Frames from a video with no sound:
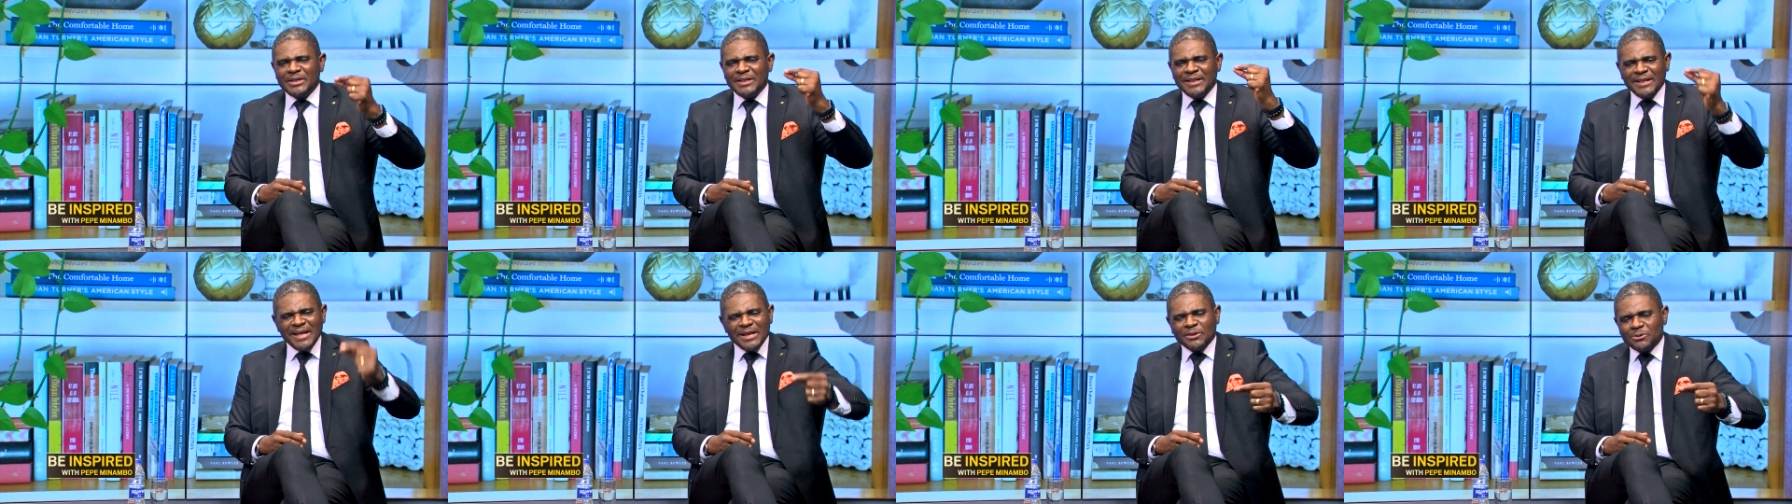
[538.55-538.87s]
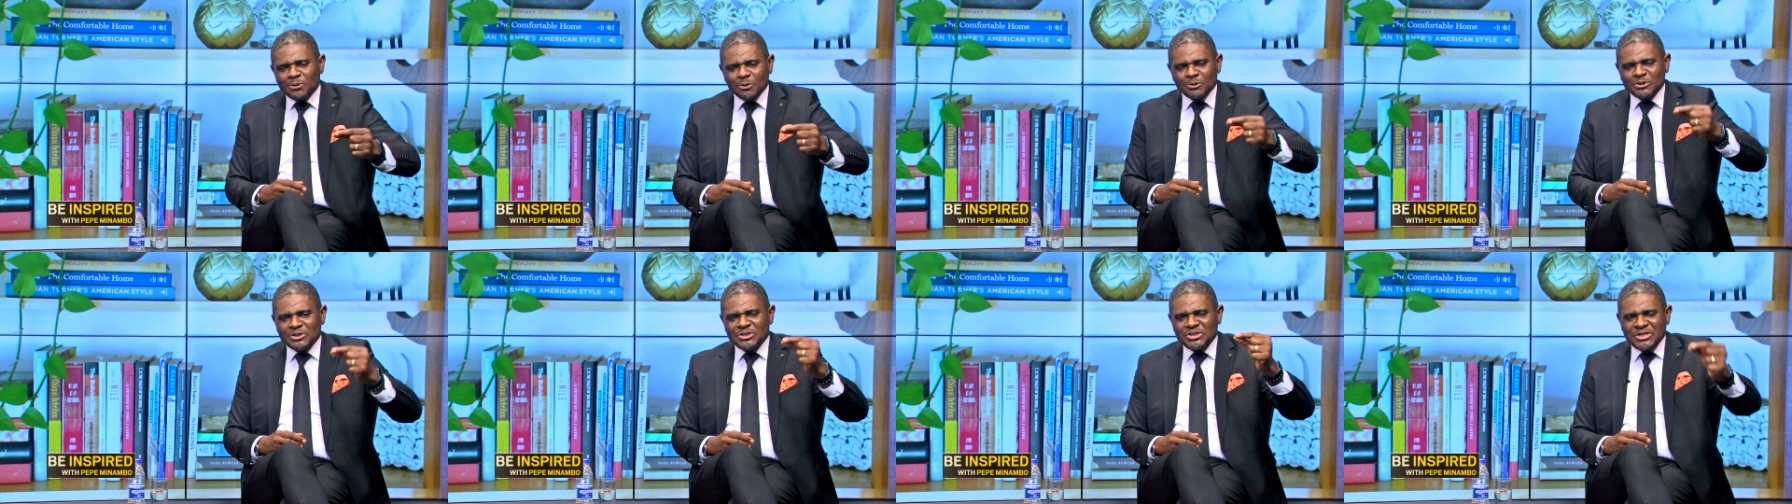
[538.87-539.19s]

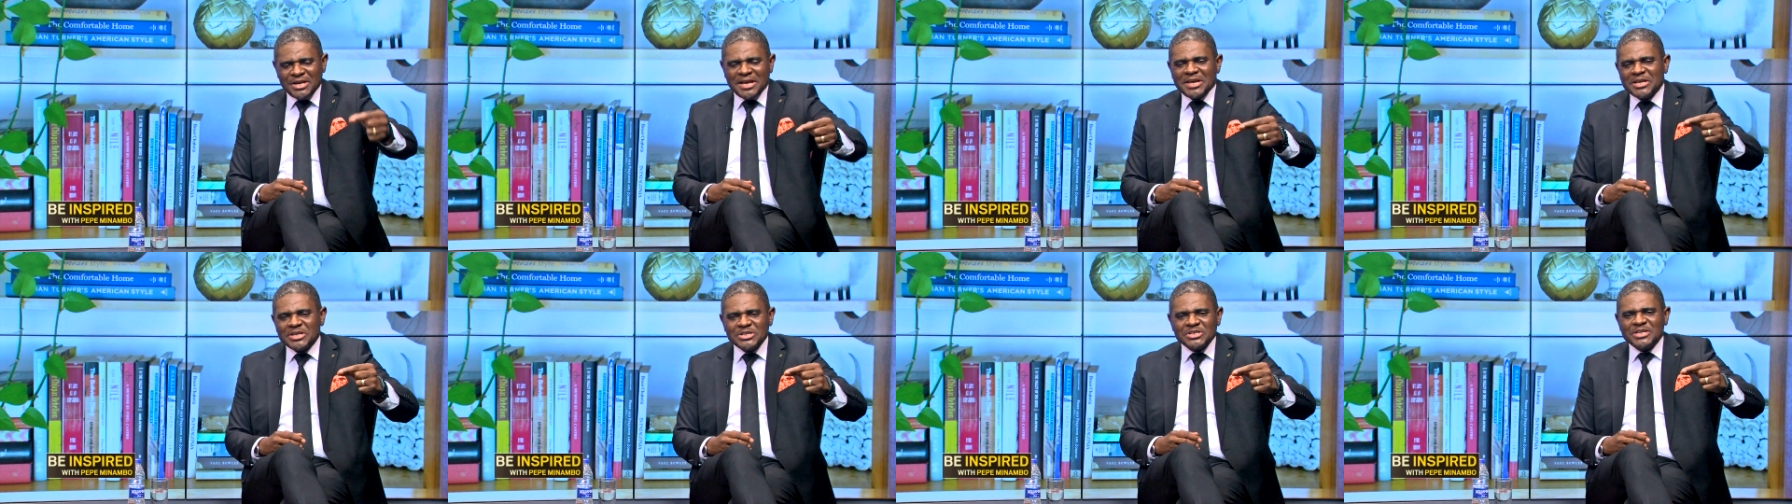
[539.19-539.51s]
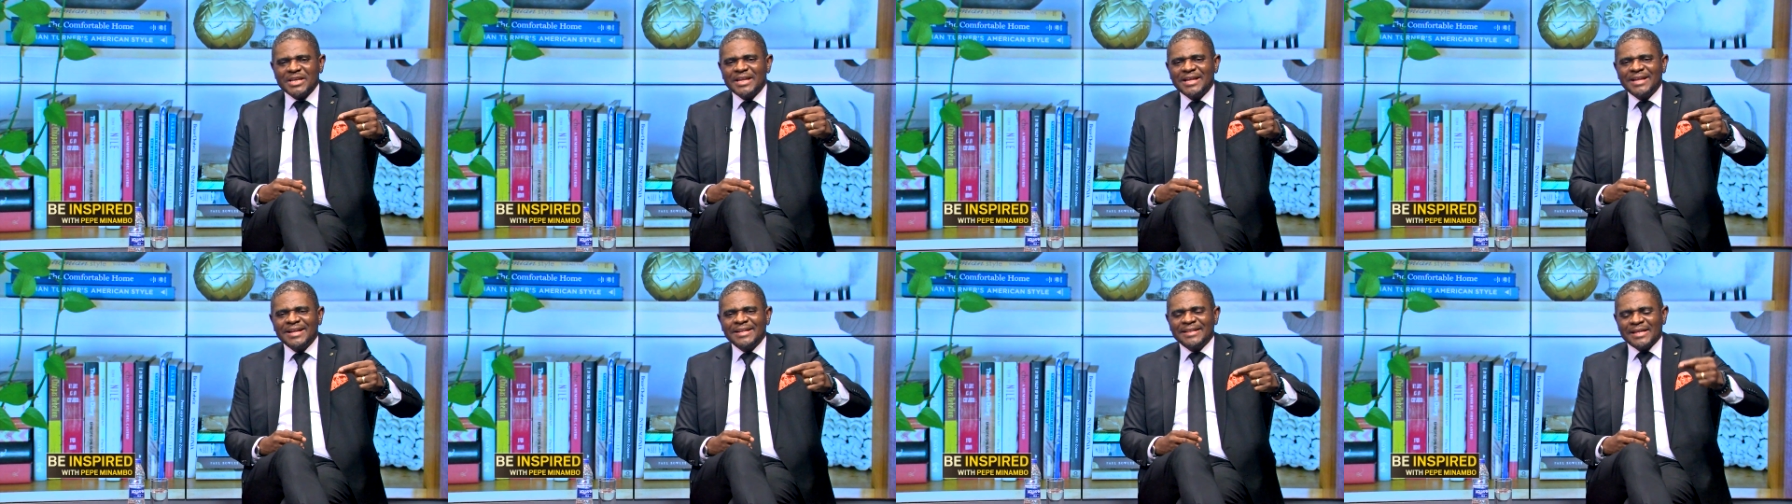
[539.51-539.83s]
little change
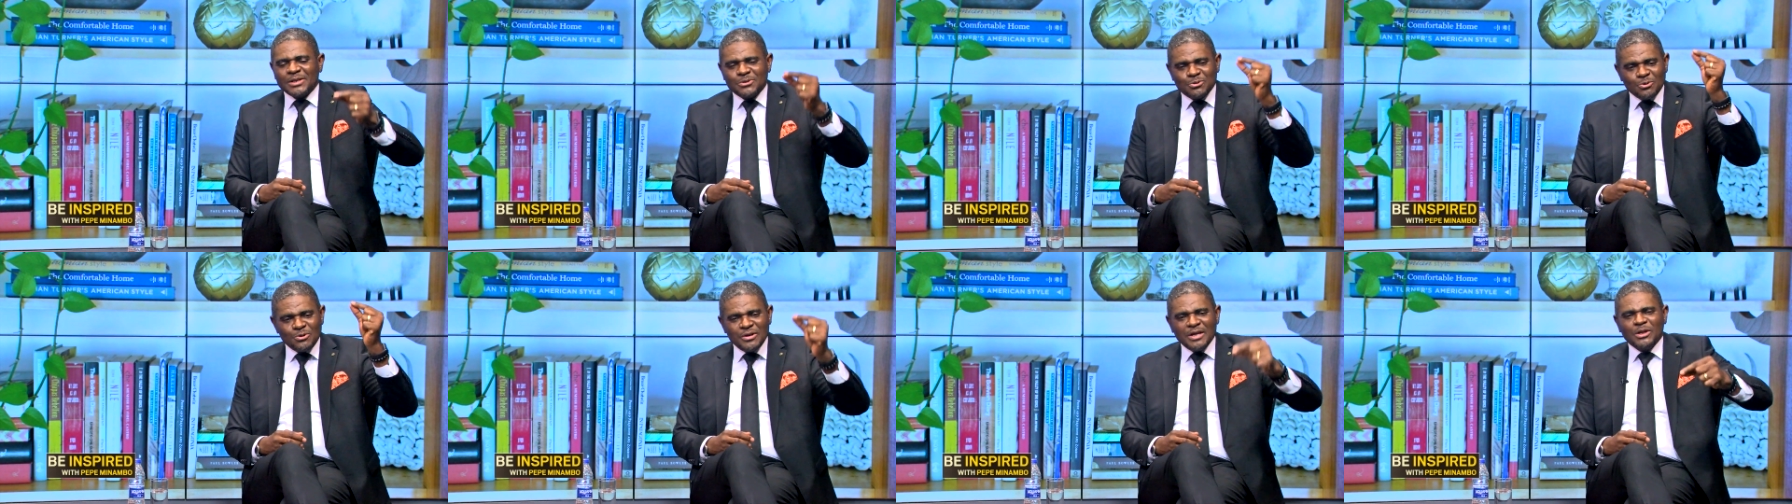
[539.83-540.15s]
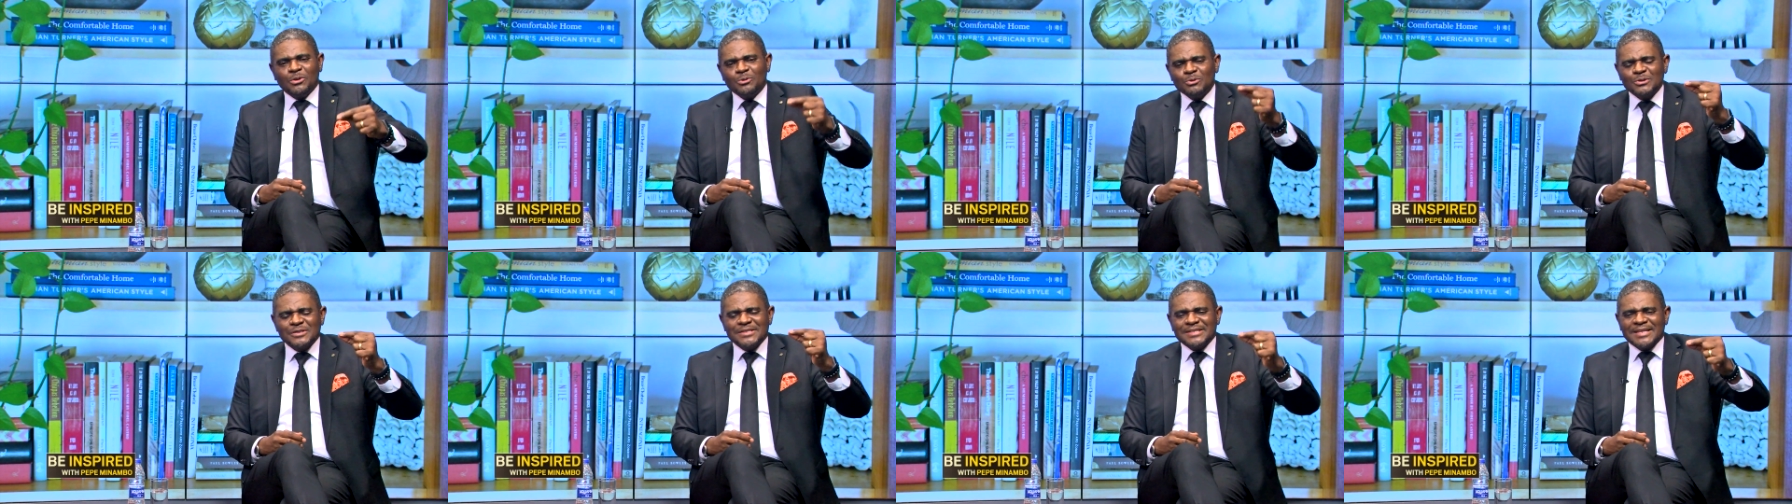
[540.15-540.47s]
that you
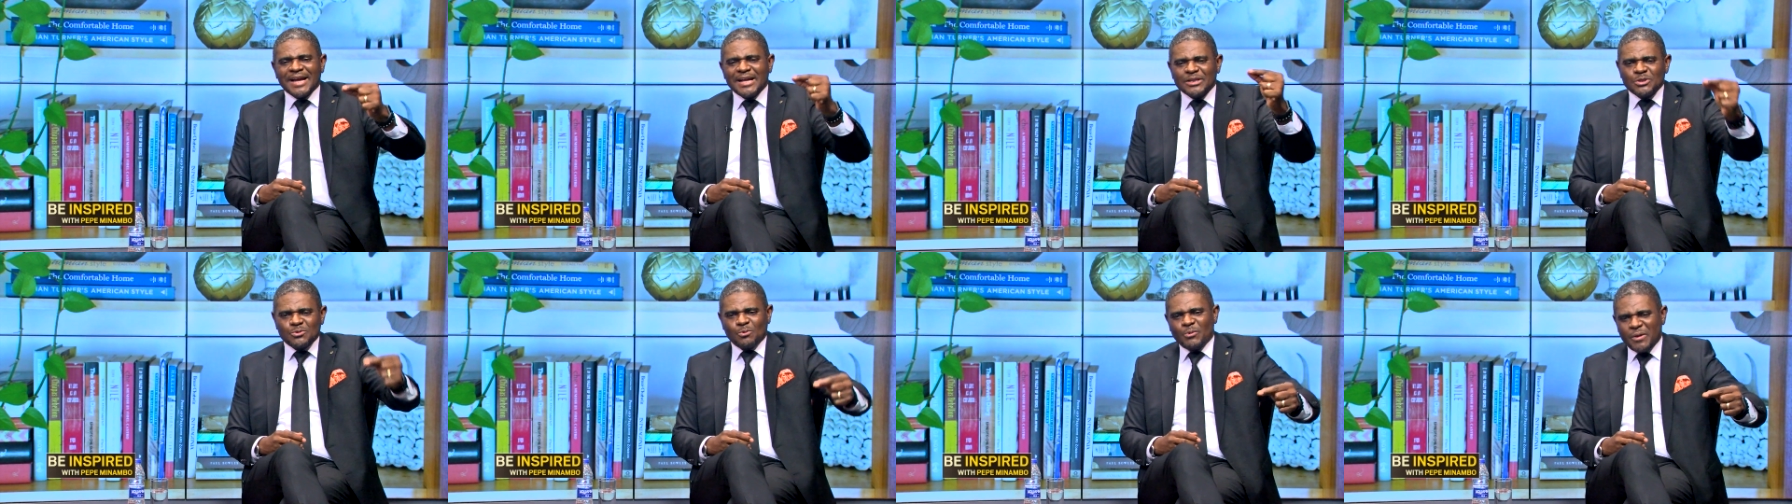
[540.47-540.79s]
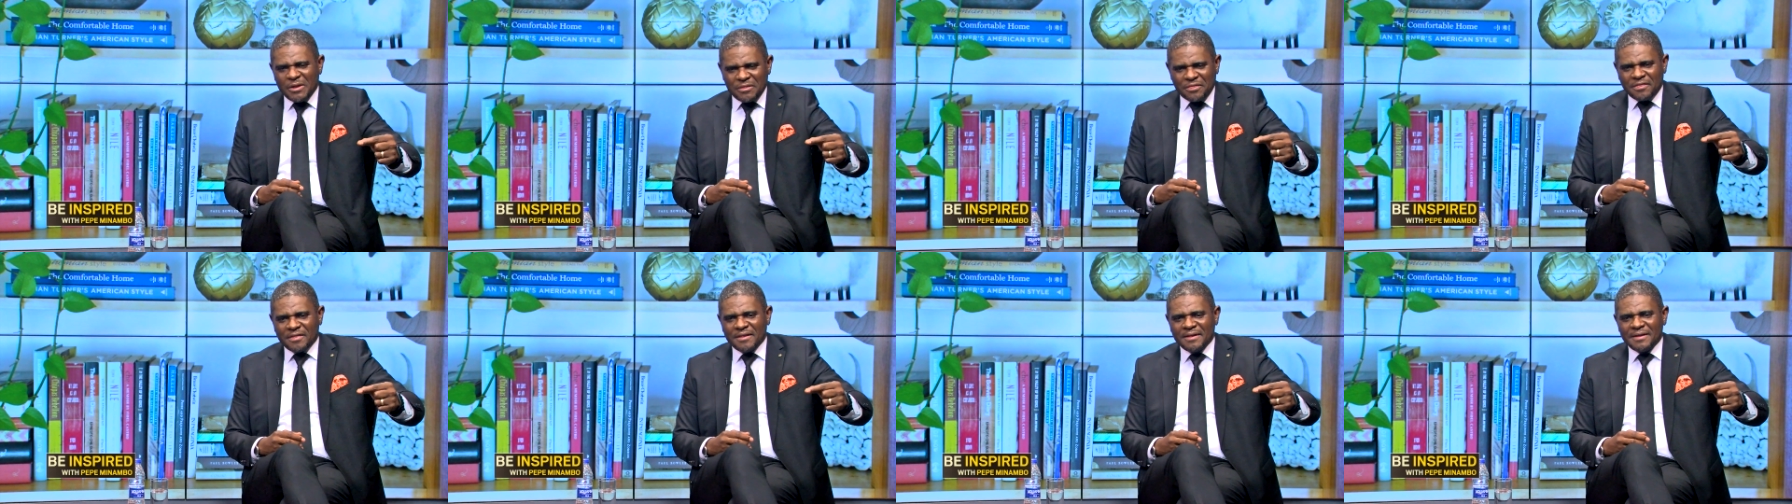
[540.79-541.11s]
need to start
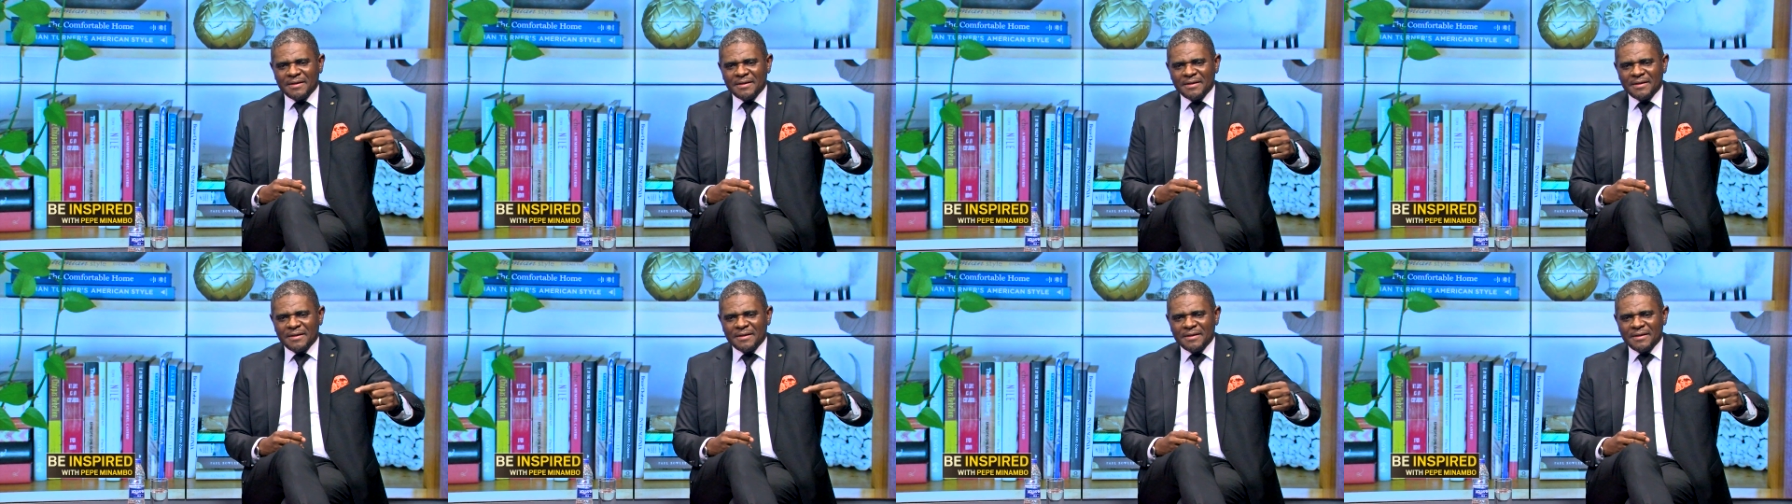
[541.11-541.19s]
with